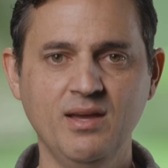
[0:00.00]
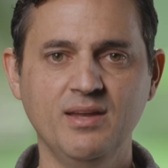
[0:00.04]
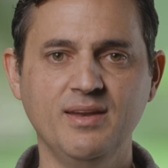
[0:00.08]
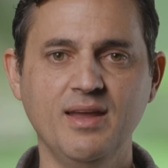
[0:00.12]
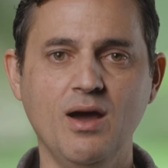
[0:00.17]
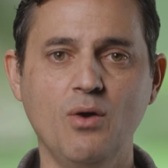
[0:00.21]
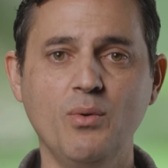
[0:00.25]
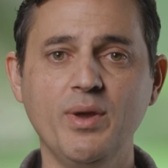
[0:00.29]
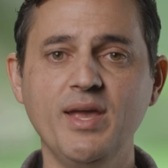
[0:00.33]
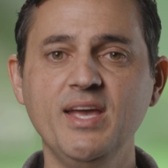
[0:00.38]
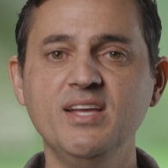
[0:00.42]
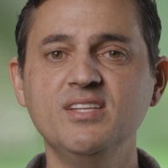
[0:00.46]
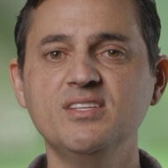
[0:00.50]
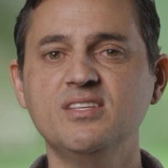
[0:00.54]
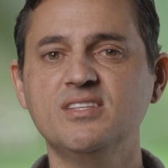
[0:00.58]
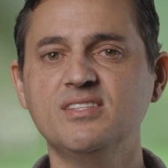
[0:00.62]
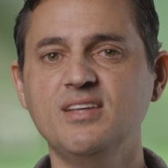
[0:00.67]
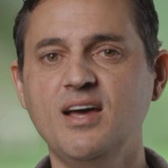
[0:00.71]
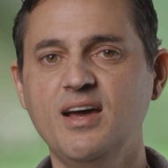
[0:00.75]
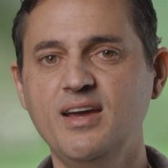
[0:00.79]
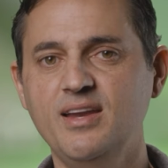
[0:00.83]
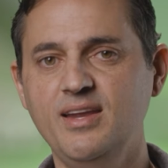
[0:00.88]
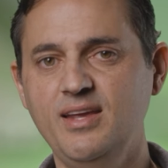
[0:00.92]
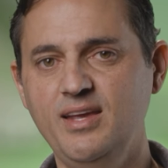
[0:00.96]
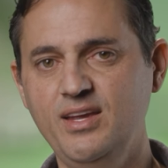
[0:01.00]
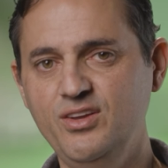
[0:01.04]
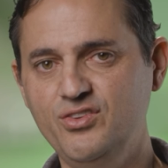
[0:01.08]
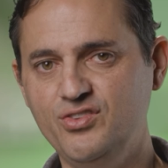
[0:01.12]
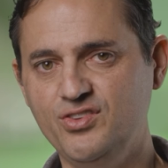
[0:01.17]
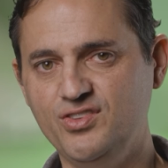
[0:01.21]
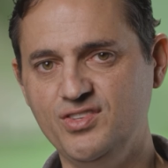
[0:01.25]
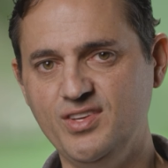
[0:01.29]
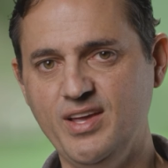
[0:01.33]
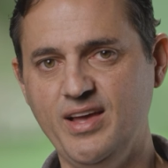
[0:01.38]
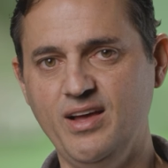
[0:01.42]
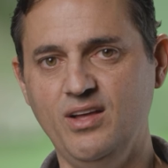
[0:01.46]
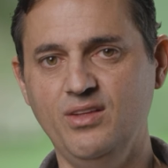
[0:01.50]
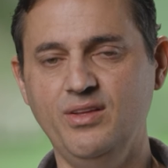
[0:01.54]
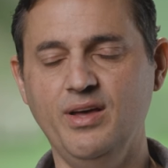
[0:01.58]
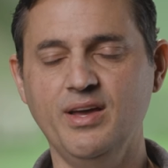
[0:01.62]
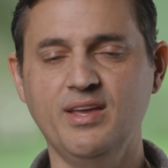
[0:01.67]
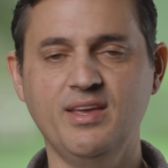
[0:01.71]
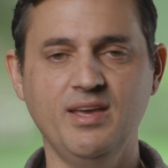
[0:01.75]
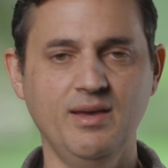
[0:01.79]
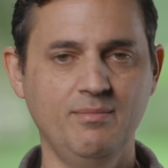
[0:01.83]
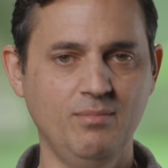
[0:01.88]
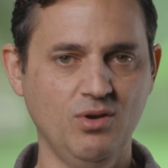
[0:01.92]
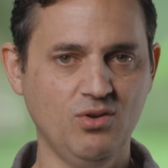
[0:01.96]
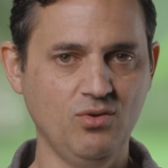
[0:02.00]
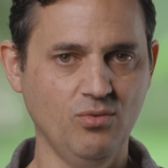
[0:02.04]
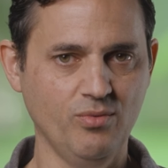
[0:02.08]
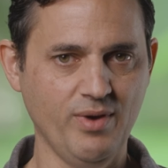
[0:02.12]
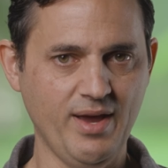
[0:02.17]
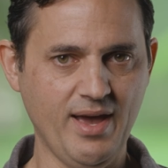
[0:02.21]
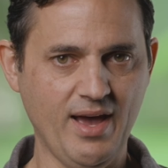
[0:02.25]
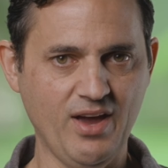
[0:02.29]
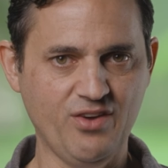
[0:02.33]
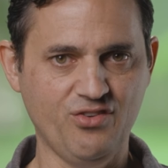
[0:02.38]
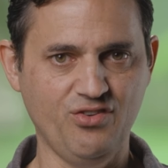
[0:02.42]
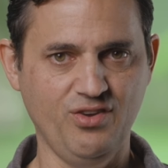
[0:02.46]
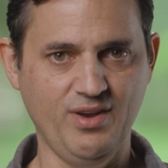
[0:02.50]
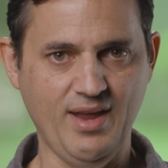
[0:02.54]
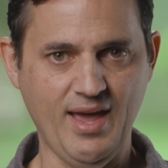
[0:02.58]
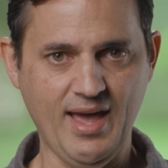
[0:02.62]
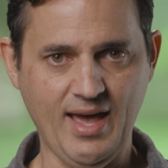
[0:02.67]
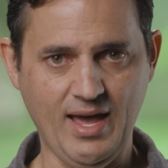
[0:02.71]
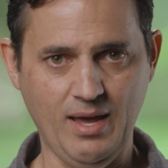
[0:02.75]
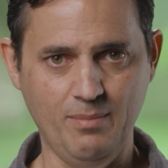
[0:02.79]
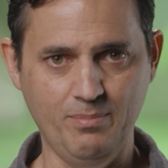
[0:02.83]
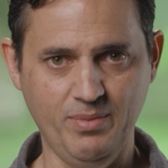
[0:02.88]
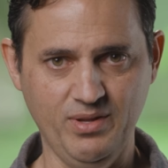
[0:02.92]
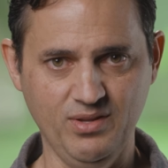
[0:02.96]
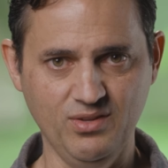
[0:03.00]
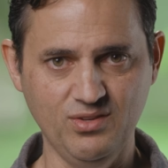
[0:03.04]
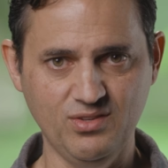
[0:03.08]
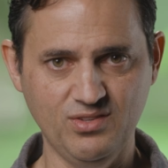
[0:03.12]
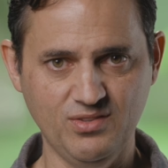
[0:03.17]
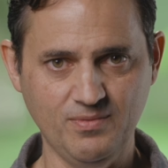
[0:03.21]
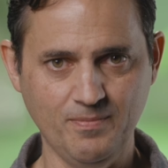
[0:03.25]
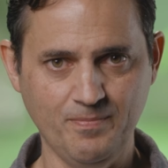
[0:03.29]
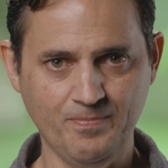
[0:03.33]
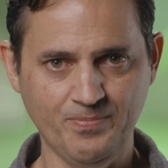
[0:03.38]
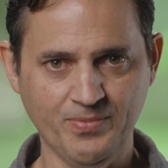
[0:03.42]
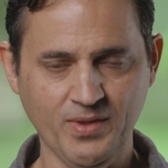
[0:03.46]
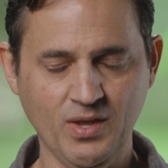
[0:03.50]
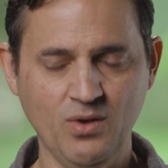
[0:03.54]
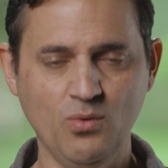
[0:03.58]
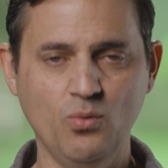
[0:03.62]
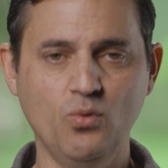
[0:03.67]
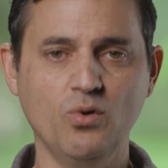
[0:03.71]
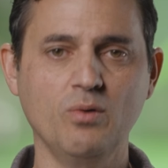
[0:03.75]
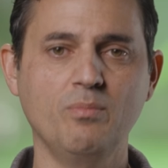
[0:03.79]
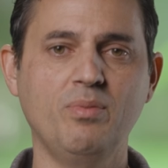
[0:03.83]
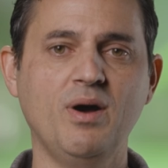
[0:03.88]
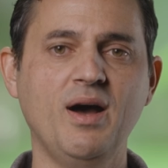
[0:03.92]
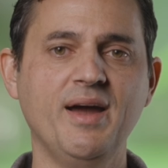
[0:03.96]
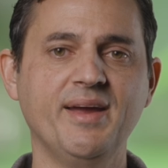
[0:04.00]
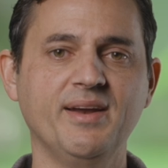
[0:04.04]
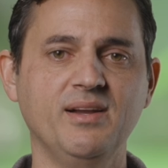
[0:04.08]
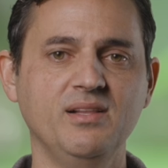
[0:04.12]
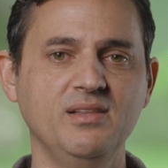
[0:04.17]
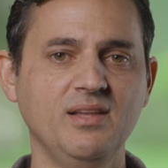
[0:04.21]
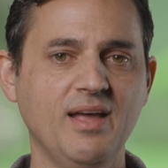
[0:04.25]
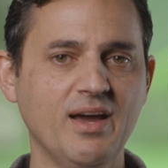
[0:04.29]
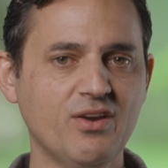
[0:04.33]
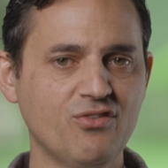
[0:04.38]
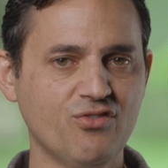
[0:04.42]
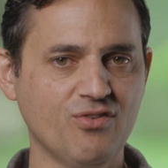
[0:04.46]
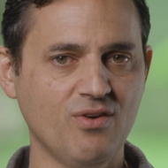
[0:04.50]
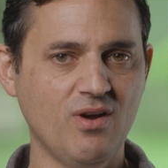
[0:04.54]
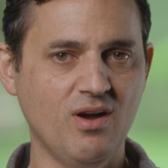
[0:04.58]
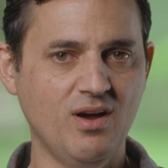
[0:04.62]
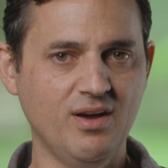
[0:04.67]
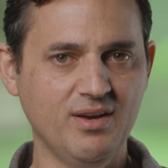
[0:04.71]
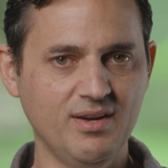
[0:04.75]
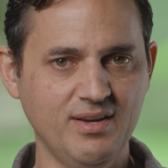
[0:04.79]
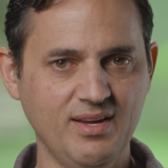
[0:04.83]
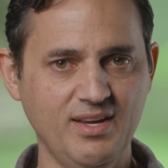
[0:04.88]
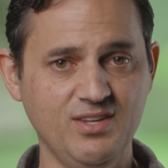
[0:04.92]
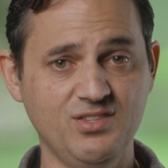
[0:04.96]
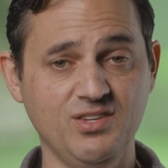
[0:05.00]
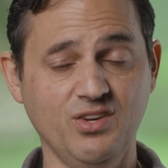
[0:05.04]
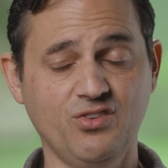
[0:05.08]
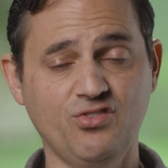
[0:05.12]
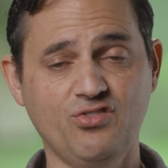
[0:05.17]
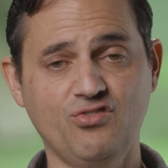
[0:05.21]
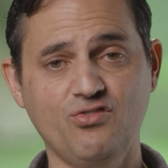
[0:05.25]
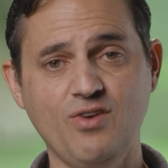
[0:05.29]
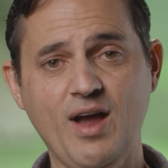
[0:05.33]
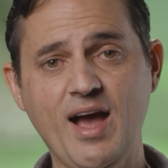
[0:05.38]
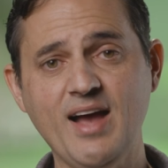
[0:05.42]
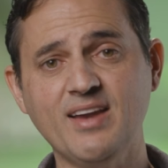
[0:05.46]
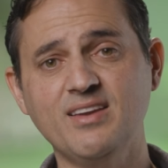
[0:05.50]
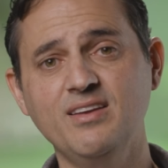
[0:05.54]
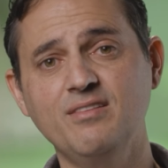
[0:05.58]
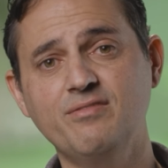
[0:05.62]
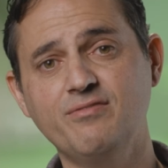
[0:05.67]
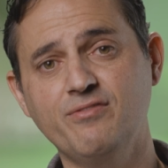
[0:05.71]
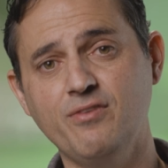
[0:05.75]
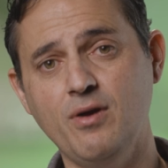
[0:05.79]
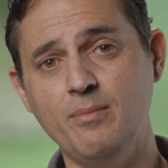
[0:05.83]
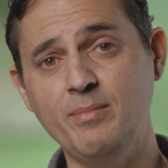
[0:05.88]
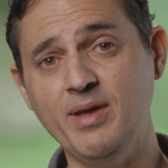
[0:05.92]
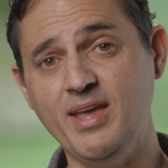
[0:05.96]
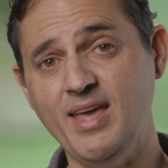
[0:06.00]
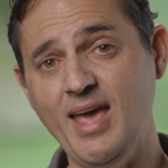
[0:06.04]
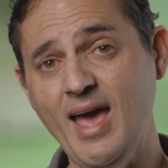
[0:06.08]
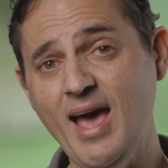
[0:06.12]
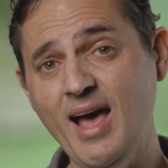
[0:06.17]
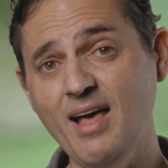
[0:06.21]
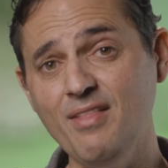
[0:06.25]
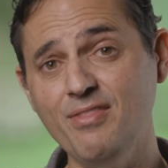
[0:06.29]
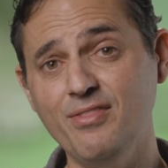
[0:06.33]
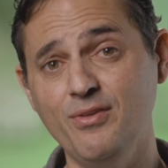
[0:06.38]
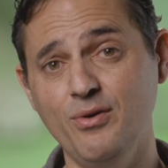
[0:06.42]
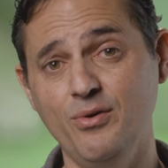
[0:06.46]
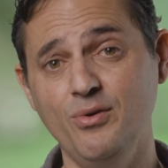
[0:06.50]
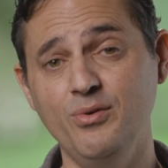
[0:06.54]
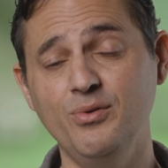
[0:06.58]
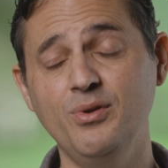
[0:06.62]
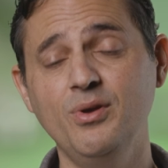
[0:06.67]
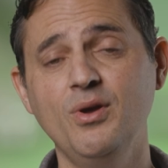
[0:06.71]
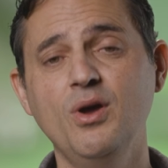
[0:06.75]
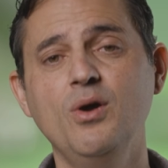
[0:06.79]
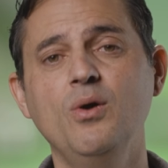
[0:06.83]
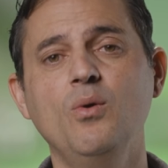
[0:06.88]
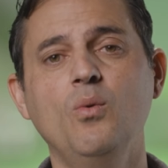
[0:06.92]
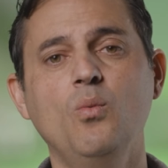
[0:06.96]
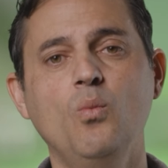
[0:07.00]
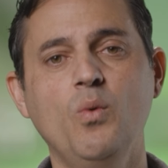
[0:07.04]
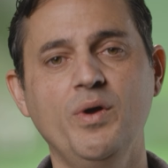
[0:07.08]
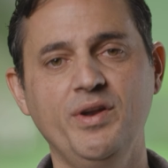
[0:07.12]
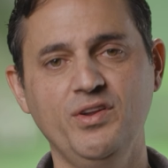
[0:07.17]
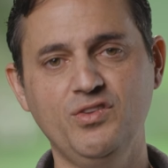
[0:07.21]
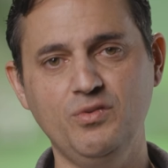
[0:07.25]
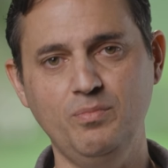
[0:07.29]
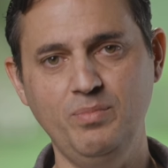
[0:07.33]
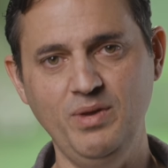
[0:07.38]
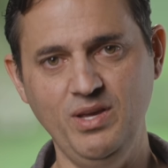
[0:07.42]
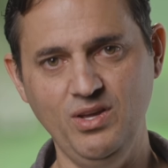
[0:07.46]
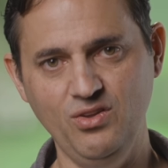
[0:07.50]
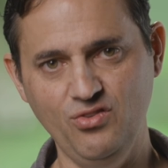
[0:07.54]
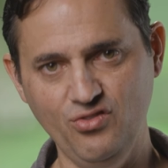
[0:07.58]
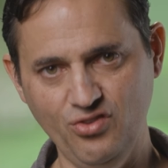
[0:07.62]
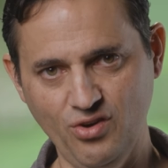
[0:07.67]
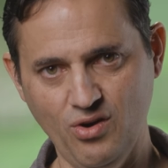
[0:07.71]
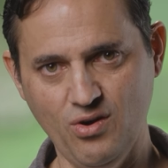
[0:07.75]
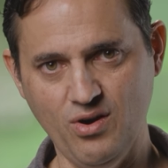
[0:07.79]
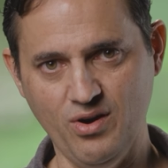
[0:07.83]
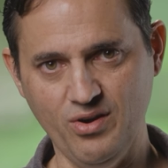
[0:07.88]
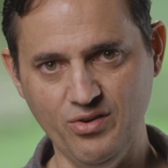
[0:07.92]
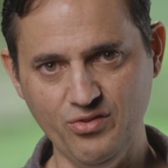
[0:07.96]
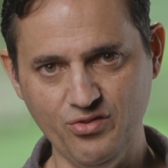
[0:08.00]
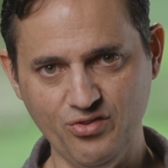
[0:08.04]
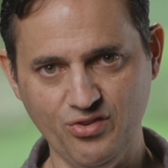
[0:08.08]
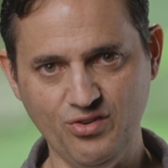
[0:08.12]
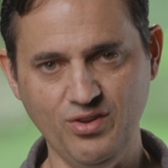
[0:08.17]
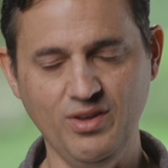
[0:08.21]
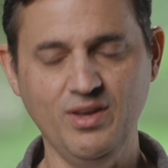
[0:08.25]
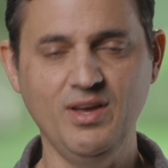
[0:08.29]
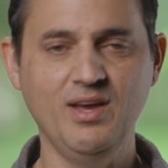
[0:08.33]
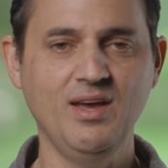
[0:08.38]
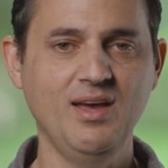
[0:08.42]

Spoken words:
Now, inside each cell, a chemical reaction happens whereby an electron is extracted from a cathode when it's being charged